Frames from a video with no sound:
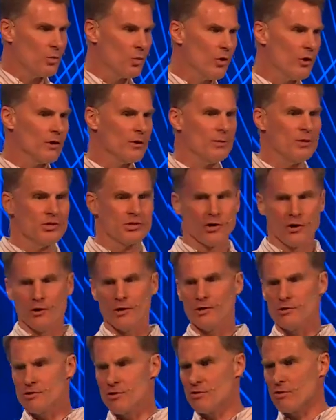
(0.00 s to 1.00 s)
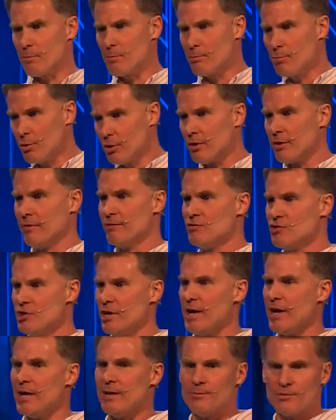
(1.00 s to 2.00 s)
we're going to be turning to the book of
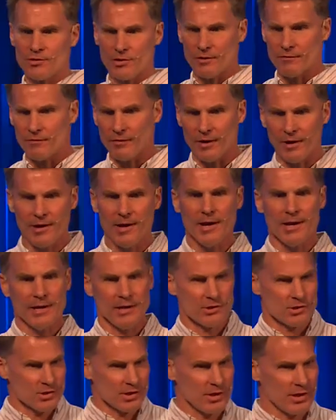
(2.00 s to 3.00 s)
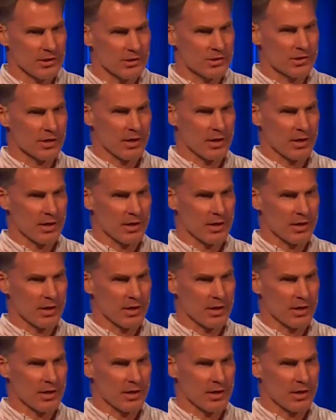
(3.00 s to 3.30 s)
James. If it's